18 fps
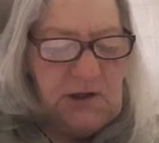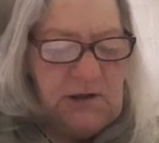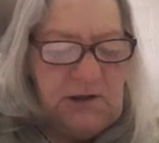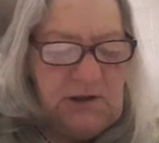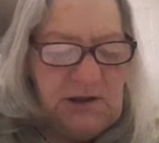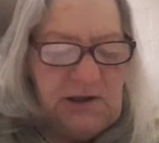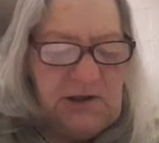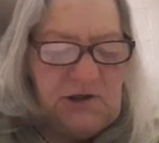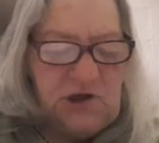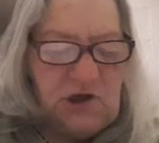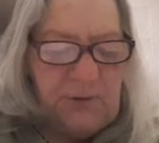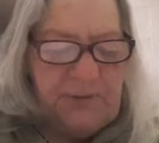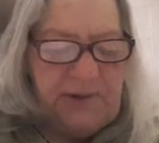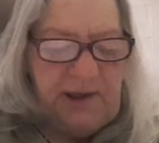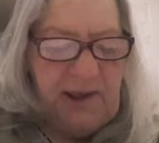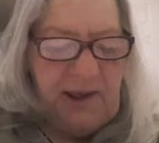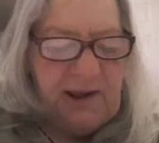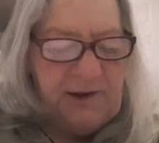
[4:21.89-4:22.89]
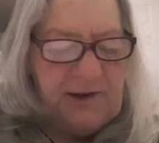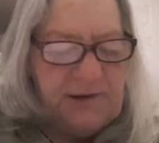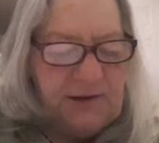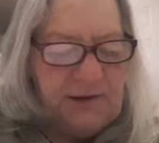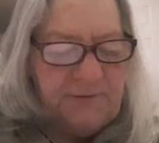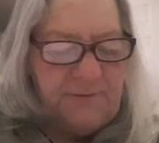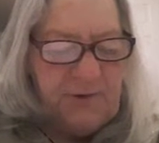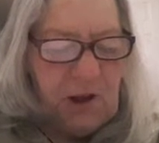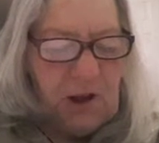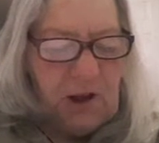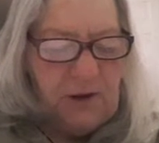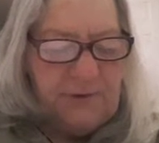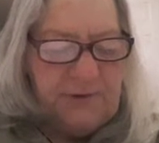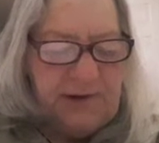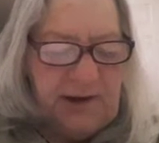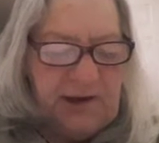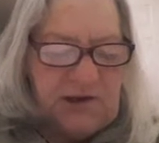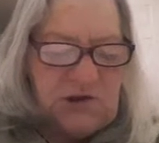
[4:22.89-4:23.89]
Ye shall be hated of all
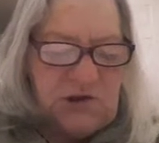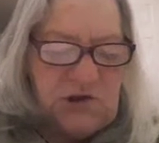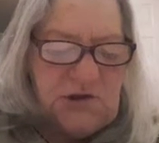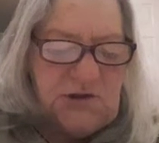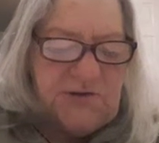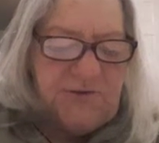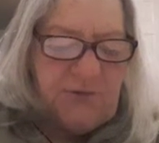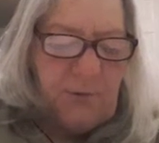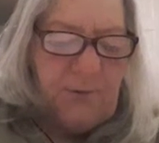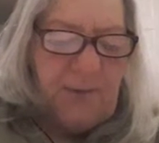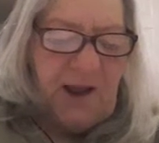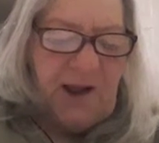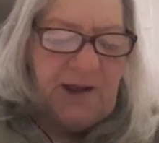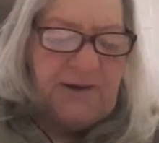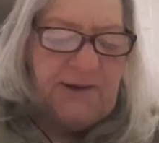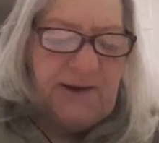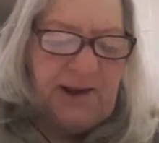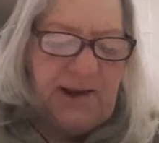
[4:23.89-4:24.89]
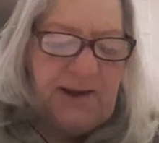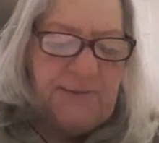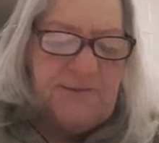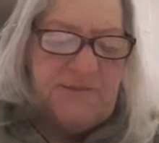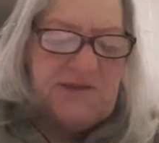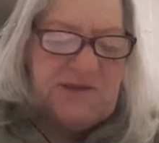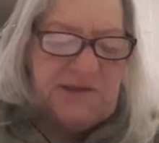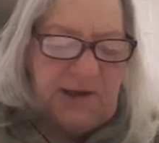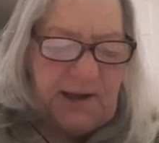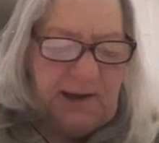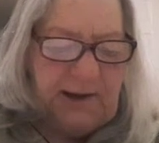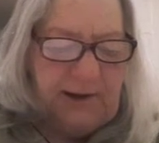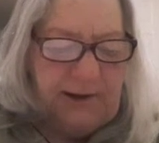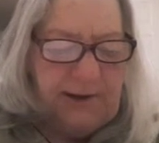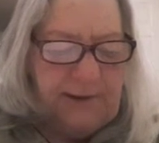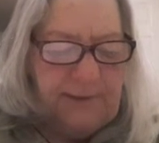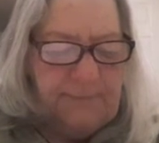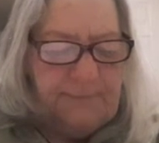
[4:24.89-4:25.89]
nations for my name's
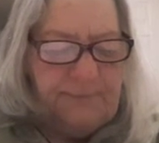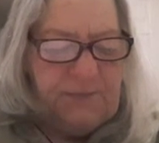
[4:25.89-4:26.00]
sake.